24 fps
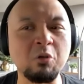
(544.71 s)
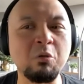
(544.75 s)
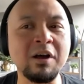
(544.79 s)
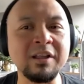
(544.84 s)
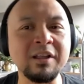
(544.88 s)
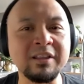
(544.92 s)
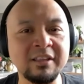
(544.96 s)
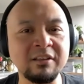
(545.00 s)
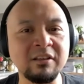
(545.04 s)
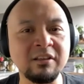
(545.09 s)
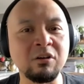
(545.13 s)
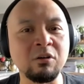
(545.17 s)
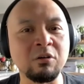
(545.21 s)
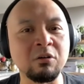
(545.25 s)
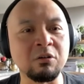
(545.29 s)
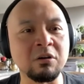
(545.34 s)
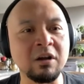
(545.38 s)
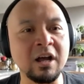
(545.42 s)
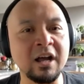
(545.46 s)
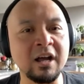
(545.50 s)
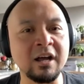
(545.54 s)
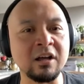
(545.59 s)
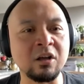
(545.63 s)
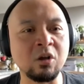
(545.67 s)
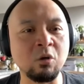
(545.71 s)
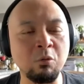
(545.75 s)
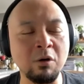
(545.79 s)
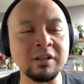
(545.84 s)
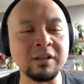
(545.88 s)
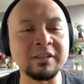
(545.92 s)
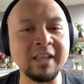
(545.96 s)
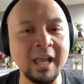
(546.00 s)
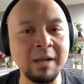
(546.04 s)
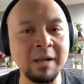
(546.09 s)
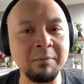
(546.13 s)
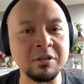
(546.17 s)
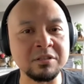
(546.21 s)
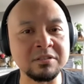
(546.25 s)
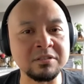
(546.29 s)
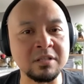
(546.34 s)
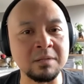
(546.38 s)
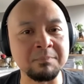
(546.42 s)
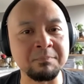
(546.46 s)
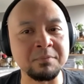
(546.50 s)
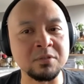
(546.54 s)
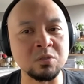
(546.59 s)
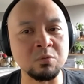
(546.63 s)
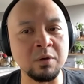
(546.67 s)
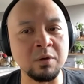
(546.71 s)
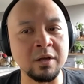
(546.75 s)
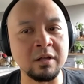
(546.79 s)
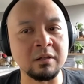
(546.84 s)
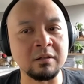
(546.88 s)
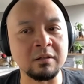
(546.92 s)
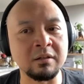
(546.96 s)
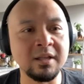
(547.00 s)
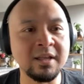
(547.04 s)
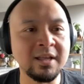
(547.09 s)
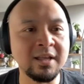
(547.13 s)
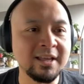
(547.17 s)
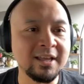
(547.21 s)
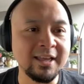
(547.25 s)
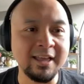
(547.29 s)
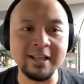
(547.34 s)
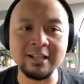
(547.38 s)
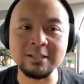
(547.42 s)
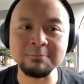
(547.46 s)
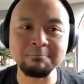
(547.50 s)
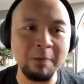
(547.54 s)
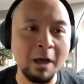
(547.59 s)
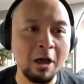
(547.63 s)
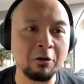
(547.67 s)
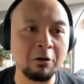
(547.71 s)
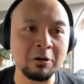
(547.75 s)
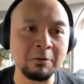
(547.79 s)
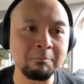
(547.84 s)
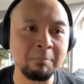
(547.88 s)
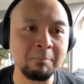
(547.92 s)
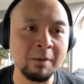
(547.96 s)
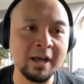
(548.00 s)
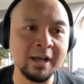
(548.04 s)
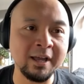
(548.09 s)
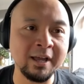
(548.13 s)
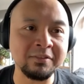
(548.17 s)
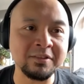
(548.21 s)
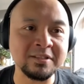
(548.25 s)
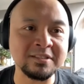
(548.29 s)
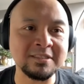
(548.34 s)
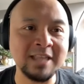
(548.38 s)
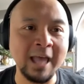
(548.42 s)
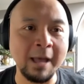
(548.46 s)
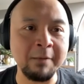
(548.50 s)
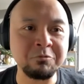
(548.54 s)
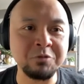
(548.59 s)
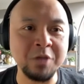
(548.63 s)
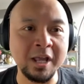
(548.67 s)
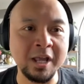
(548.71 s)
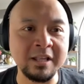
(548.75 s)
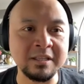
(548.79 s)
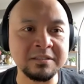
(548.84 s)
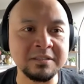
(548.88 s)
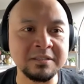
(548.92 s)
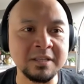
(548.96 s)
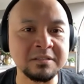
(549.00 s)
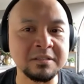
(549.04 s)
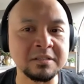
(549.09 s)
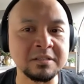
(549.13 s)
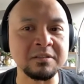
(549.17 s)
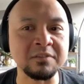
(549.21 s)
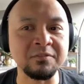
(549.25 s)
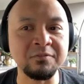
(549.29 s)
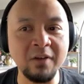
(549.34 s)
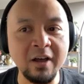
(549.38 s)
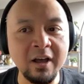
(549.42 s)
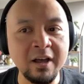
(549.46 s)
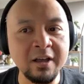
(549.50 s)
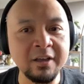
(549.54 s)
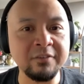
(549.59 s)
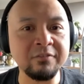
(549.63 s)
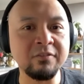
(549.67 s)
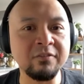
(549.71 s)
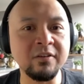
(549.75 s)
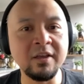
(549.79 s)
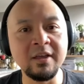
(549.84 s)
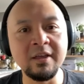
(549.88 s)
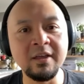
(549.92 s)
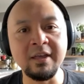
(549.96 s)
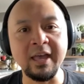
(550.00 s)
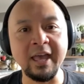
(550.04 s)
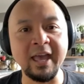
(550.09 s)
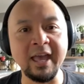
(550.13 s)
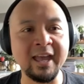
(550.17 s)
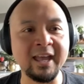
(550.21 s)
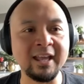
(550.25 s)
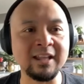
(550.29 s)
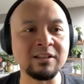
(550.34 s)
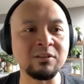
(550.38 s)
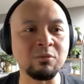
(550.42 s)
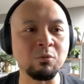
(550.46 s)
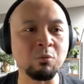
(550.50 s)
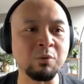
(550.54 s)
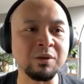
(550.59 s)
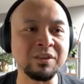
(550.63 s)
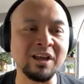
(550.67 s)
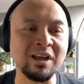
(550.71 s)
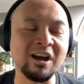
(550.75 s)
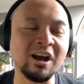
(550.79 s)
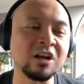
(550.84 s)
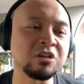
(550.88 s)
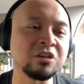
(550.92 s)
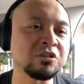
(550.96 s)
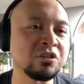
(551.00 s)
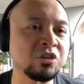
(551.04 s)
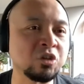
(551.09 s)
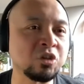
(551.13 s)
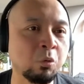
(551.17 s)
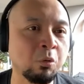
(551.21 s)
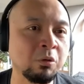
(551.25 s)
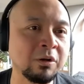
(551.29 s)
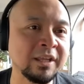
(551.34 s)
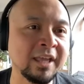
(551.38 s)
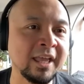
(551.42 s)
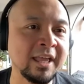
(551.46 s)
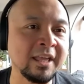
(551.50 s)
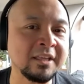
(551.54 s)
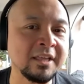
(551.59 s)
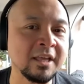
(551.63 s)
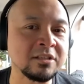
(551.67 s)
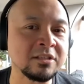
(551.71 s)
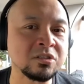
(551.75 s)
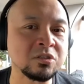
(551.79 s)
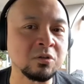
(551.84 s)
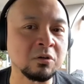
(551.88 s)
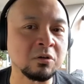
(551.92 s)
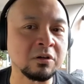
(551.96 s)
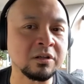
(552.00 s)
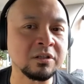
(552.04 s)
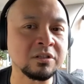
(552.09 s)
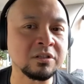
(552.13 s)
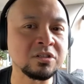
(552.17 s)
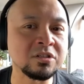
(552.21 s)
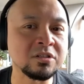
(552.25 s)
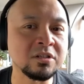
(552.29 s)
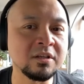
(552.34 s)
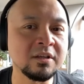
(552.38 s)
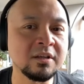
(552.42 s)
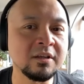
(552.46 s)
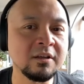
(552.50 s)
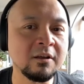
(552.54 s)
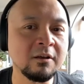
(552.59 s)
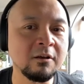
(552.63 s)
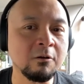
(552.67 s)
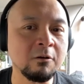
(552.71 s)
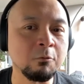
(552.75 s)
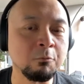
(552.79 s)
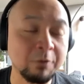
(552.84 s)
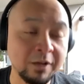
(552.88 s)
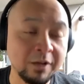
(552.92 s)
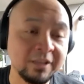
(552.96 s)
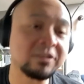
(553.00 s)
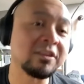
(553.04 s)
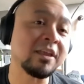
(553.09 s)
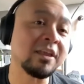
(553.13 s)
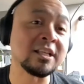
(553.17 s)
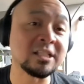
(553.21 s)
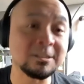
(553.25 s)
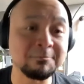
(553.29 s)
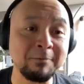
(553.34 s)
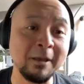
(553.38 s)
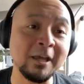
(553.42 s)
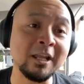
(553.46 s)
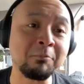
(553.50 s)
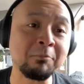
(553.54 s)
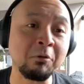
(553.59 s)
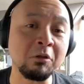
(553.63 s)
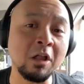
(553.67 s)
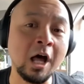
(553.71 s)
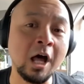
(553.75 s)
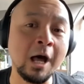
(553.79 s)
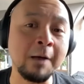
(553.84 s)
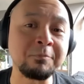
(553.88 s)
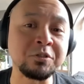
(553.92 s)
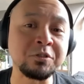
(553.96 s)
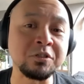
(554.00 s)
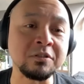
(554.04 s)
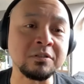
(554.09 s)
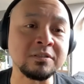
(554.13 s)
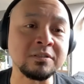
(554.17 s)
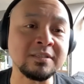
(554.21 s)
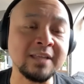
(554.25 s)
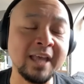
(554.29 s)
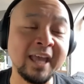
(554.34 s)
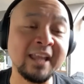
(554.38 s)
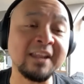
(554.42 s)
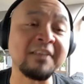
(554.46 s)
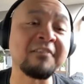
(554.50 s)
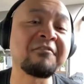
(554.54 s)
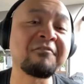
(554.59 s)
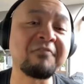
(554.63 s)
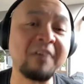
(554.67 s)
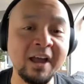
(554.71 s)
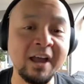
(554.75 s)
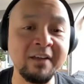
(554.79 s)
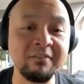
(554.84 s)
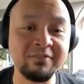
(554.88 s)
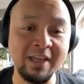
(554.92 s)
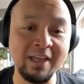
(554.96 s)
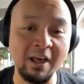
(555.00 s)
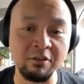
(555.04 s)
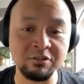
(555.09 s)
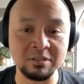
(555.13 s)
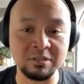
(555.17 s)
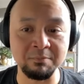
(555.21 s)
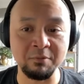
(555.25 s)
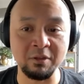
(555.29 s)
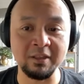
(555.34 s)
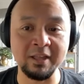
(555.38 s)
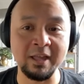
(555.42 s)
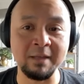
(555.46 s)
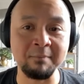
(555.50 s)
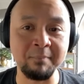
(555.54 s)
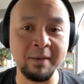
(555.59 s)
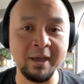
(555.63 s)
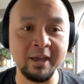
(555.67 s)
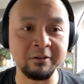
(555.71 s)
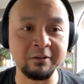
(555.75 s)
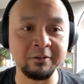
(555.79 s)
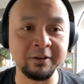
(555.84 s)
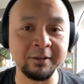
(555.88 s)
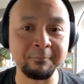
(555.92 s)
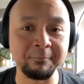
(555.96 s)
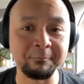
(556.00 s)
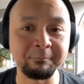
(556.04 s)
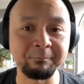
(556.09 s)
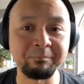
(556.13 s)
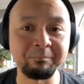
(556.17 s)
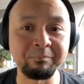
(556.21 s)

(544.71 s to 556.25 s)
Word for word: quad, uh, quad camera setup as well. It's powered by the Snapdragon 665 and with 128 gig storage with expandable options and a 5,000 milliamp battery.